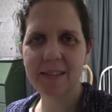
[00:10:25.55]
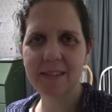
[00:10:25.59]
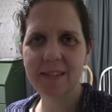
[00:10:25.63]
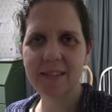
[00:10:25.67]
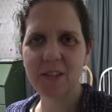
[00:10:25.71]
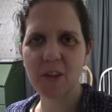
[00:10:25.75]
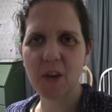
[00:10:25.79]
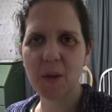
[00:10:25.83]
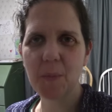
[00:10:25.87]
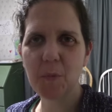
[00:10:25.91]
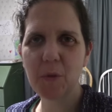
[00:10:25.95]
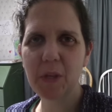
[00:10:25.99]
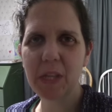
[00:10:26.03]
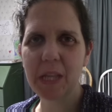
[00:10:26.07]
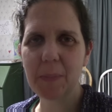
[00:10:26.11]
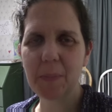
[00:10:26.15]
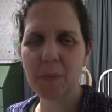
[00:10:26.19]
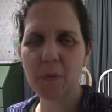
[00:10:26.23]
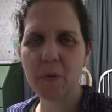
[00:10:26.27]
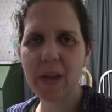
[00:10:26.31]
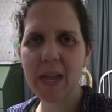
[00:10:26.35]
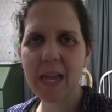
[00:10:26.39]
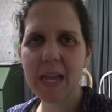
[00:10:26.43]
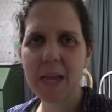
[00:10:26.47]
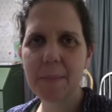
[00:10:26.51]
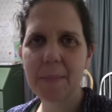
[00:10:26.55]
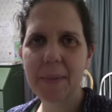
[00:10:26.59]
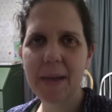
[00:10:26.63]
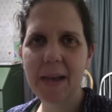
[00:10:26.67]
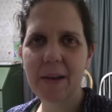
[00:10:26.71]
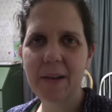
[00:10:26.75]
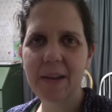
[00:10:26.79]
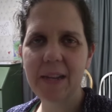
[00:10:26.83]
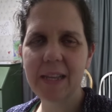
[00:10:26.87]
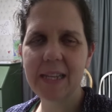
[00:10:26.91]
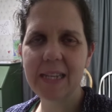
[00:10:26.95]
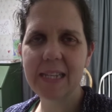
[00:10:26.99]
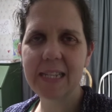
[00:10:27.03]
So I'm really praying
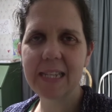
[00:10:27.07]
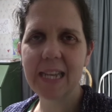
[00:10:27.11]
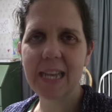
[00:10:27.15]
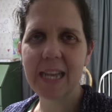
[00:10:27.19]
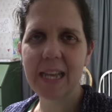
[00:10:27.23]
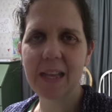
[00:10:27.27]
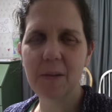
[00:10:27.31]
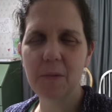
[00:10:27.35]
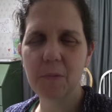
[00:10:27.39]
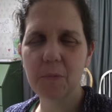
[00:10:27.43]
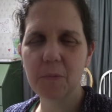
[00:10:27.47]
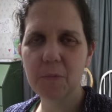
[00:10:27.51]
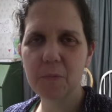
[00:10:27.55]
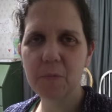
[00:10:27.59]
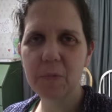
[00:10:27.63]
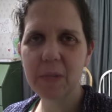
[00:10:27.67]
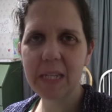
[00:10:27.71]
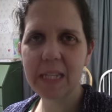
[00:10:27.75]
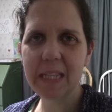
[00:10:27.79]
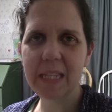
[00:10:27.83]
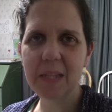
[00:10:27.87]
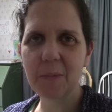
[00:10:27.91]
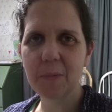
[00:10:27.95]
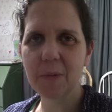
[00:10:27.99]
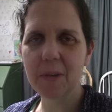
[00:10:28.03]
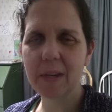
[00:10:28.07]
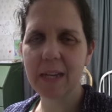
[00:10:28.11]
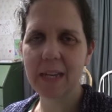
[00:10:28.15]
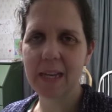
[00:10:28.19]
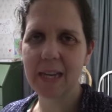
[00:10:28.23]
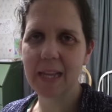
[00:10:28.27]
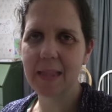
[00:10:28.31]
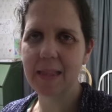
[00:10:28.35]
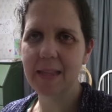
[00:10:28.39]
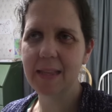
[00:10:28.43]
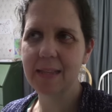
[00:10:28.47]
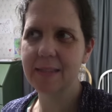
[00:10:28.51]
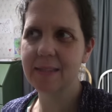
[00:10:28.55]
about it and really working
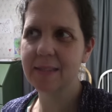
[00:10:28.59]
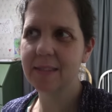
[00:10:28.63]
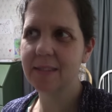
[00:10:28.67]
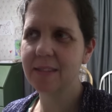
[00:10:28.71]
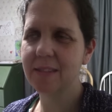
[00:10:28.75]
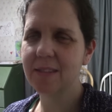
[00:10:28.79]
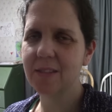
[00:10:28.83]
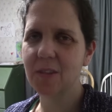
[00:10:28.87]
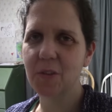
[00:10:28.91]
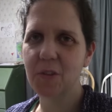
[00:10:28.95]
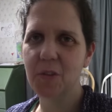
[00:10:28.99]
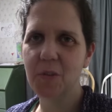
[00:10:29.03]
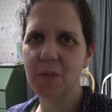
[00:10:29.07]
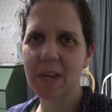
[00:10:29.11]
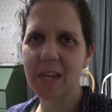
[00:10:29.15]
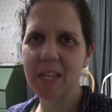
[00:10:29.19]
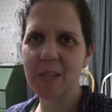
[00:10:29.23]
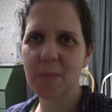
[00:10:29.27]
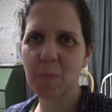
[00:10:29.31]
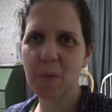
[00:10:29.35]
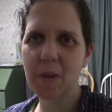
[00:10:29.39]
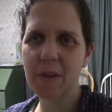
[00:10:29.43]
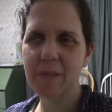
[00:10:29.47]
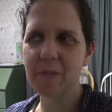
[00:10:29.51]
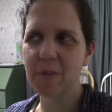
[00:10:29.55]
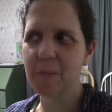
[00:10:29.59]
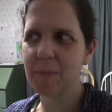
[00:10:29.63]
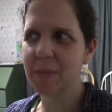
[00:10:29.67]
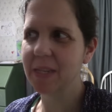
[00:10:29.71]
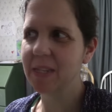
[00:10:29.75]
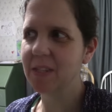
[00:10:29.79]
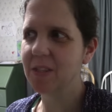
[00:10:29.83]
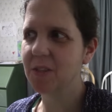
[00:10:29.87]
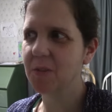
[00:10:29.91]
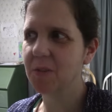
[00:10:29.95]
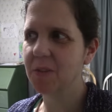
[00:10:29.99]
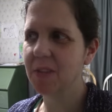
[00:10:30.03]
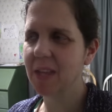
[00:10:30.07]
on this. So you guys pray for me
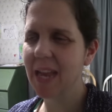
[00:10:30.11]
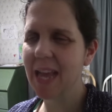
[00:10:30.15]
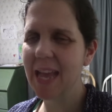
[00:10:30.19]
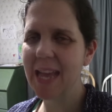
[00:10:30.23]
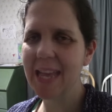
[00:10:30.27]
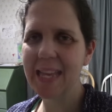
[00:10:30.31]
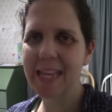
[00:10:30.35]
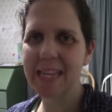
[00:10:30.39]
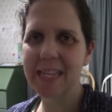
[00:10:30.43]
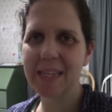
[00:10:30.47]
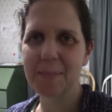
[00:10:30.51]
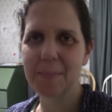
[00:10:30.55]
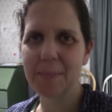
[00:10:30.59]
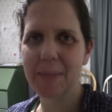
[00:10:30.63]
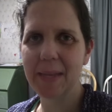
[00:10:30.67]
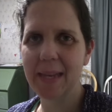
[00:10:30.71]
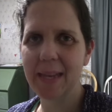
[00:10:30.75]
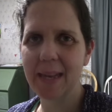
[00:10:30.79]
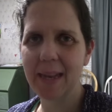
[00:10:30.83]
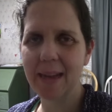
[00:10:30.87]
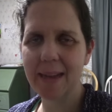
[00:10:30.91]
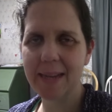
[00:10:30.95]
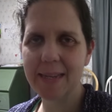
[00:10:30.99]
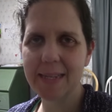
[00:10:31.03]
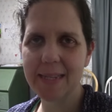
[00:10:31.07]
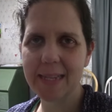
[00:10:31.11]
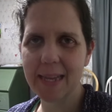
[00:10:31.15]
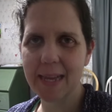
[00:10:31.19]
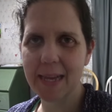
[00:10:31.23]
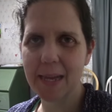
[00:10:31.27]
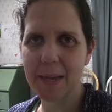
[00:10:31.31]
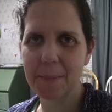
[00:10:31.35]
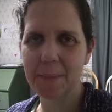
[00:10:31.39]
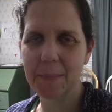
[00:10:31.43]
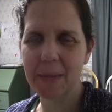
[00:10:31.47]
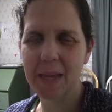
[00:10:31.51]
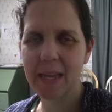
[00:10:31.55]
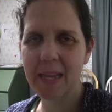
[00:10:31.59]
too, that I get to bed on
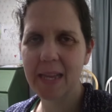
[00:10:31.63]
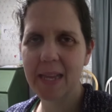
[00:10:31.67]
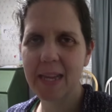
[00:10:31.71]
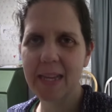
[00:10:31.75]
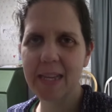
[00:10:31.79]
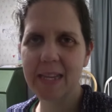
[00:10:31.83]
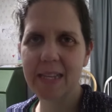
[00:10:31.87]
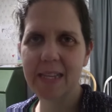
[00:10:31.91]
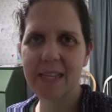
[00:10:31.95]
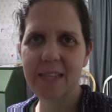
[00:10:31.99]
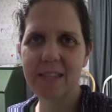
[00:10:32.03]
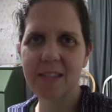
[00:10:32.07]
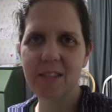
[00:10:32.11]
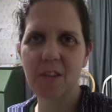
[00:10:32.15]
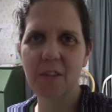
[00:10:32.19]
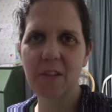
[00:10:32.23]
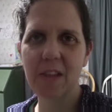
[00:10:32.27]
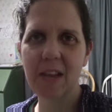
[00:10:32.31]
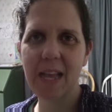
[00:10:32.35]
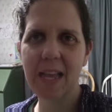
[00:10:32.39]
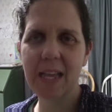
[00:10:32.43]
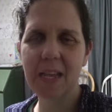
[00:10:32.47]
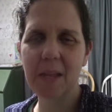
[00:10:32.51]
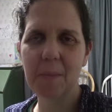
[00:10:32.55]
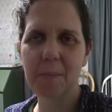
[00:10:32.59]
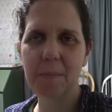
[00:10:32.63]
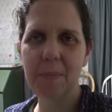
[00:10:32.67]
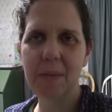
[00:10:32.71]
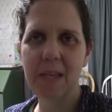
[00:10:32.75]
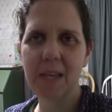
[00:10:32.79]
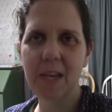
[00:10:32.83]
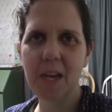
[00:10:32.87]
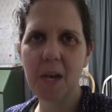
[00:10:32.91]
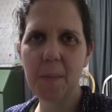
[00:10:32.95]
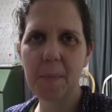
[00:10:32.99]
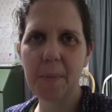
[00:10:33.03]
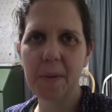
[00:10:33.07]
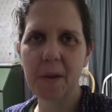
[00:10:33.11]
time so that I can
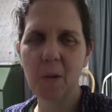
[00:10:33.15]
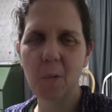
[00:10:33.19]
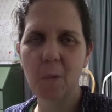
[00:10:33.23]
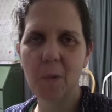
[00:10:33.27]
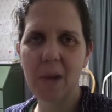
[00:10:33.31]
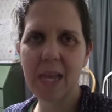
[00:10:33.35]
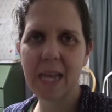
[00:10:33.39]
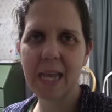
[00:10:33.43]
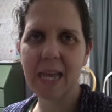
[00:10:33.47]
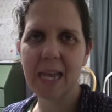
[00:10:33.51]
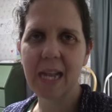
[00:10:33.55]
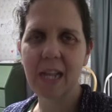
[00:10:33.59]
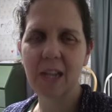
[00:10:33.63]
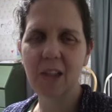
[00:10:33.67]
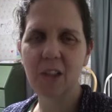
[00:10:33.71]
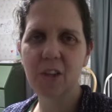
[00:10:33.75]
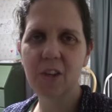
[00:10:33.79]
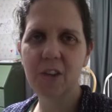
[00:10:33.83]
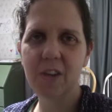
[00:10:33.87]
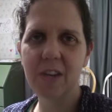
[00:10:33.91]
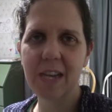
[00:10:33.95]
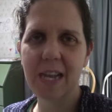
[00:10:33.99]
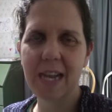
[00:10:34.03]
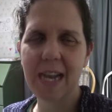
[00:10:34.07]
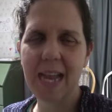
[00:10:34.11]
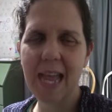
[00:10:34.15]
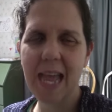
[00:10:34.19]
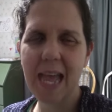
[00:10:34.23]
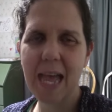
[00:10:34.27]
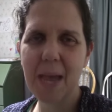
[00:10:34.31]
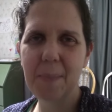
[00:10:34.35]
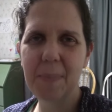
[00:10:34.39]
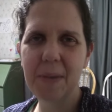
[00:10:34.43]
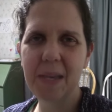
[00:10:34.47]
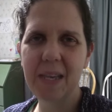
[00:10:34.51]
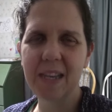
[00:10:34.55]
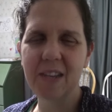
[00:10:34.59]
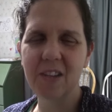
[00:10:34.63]
be up and awake and alert and
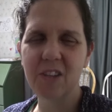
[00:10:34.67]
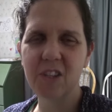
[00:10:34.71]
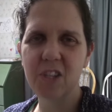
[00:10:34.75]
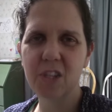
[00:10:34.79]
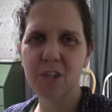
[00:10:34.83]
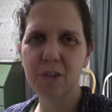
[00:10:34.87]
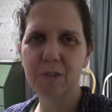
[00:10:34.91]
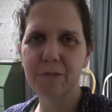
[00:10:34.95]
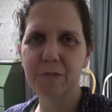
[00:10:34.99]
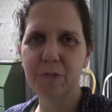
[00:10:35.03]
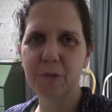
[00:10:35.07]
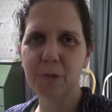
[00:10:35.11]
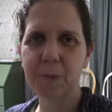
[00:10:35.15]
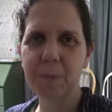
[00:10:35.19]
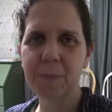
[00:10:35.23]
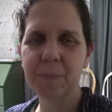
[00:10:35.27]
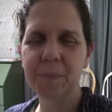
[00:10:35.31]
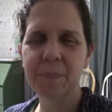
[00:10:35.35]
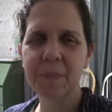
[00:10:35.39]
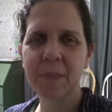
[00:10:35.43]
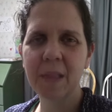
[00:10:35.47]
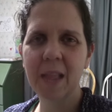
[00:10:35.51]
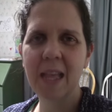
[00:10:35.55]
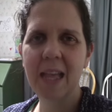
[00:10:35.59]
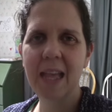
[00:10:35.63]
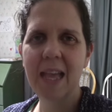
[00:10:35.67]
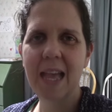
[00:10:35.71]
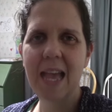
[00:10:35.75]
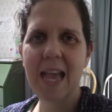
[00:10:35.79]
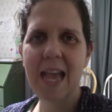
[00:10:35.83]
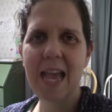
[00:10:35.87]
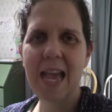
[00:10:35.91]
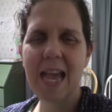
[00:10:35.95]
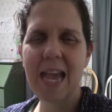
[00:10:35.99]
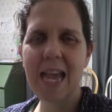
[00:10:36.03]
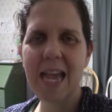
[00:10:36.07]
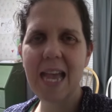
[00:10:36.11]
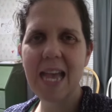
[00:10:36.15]
happy and cheerful
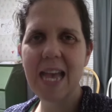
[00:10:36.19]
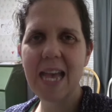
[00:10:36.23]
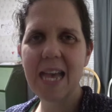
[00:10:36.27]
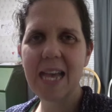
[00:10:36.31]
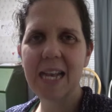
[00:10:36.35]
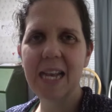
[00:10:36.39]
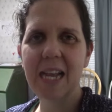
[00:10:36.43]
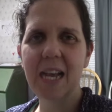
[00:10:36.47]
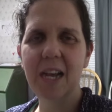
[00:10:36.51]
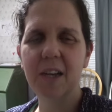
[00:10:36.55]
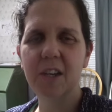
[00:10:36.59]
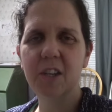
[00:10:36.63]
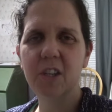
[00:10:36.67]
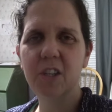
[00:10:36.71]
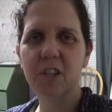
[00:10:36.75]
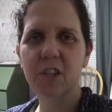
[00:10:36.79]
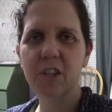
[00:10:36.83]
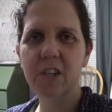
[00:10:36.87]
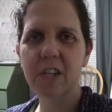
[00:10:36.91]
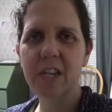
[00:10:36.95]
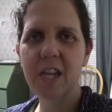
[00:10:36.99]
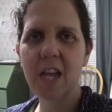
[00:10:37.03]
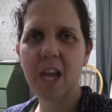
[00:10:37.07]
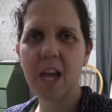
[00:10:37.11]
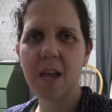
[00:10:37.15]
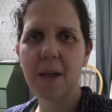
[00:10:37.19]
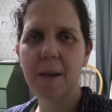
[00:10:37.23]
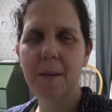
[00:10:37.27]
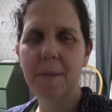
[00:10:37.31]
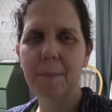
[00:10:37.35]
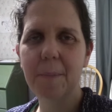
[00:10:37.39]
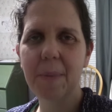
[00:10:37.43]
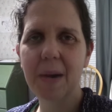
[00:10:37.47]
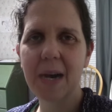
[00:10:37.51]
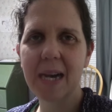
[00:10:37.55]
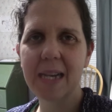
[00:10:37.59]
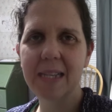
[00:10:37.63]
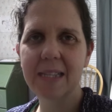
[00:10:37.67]
and a good,
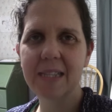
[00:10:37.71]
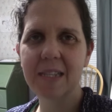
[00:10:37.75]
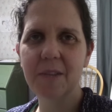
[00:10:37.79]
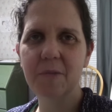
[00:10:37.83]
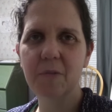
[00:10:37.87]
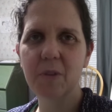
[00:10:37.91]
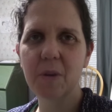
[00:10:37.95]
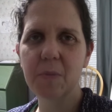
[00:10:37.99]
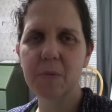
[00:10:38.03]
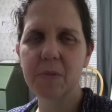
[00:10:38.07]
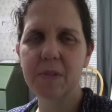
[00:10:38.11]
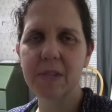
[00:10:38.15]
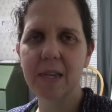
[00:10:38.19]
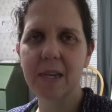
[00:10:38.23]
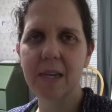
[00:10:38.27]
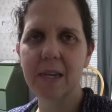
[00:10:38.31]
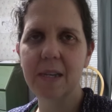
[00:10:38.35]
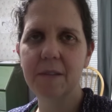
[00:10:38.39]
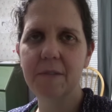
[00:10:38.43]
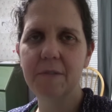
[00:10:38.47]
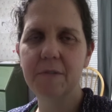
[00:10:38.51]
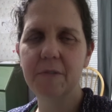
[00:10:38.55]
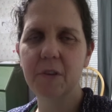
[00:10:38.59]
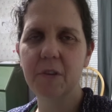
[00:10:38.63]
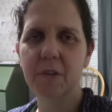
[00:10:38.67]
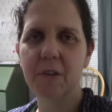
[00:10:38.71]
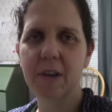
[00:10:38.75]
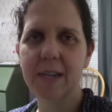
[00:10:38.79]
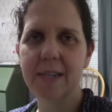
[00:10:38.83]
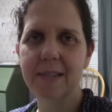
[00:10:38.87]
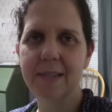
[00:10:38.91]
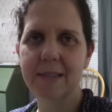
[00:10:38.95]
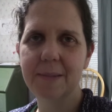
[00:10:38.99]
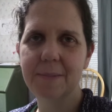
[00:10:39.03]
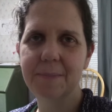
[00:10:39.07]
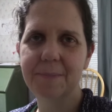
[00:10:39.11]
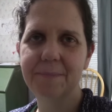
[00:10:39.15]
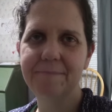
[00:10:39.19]
positive representative for
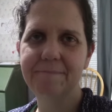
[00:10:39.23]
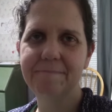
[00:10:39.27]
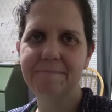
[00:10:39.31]
Christ.